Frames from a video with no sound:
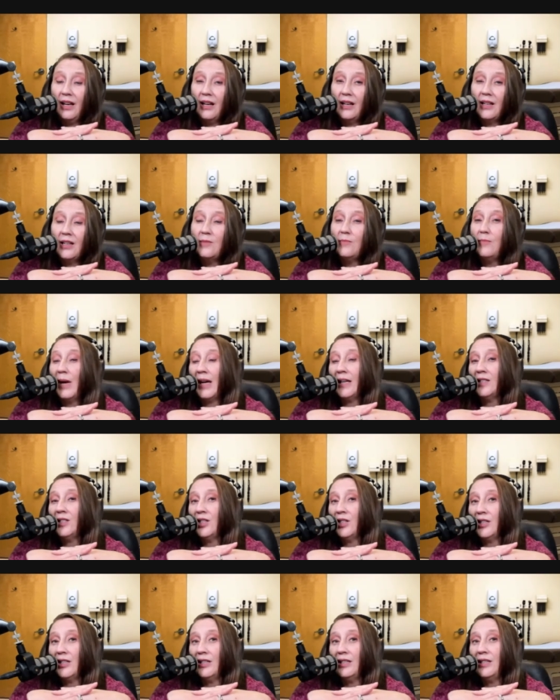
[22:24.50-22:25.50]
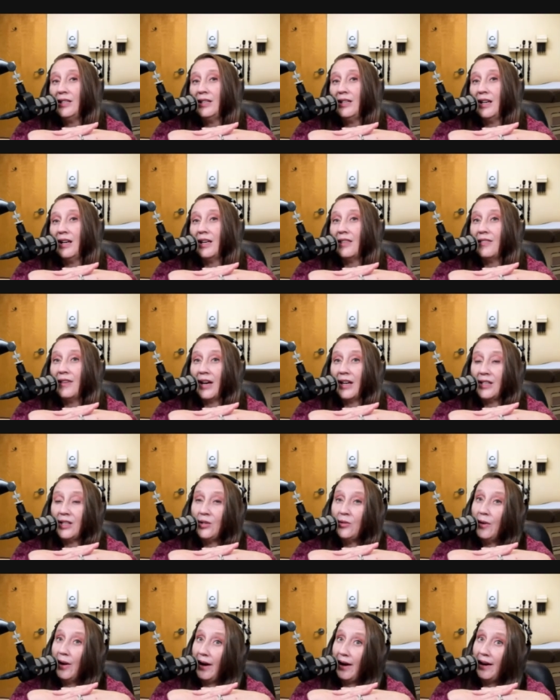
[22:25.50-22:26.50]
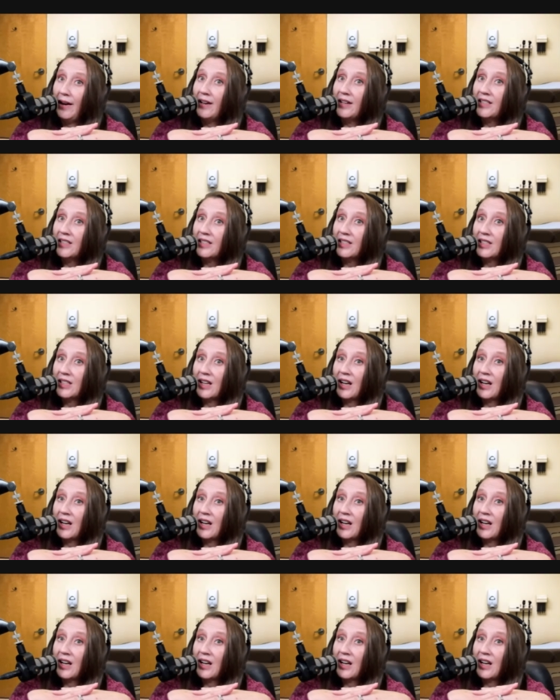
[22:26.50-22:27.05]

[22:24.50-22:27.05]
Imagine that you had